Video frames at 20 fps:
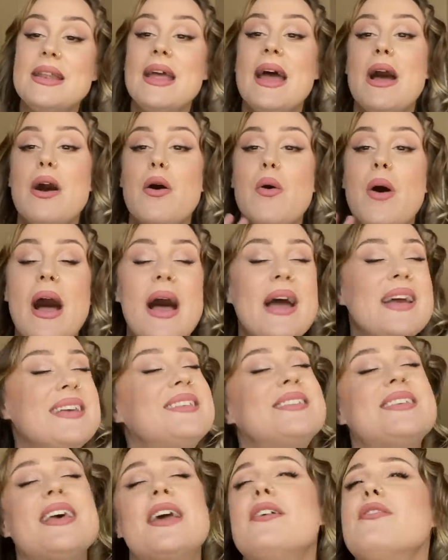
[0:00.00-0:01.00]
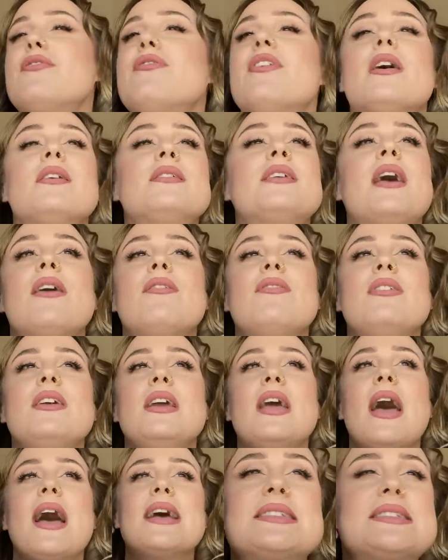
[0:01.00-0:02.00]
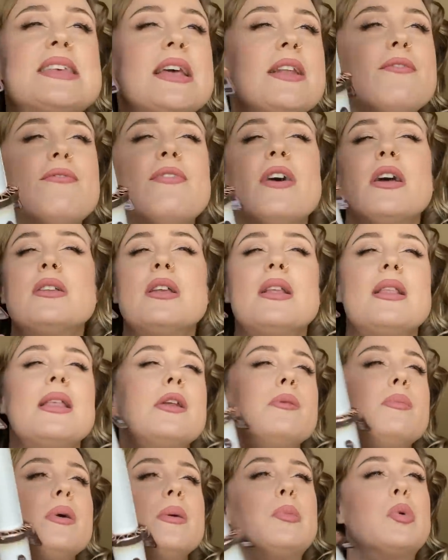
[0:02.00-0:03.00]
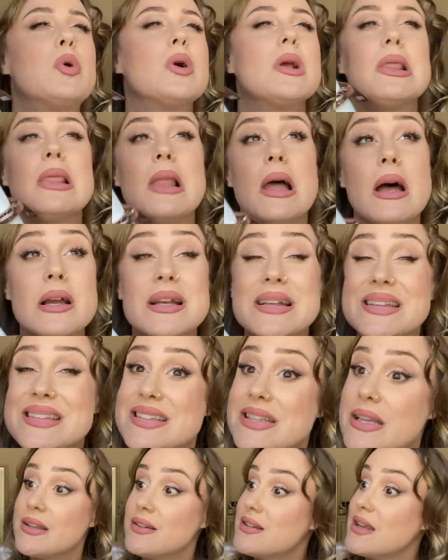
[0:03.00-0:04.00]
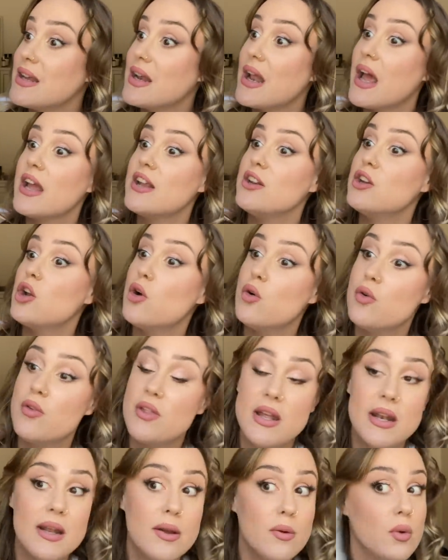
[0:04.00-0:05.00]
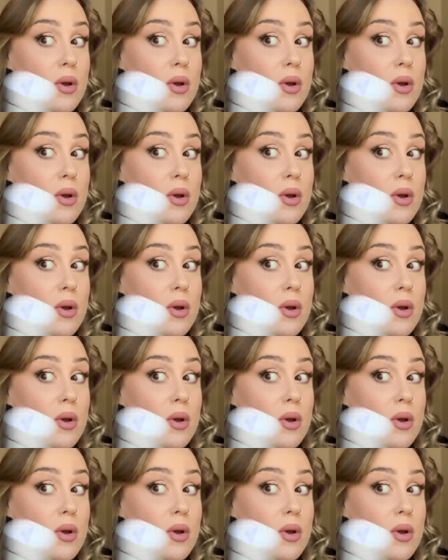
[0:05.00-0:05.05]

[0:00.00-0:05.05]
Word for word: Now I said it felt heavy. I said it felt a little bit more luxe. Did I know that it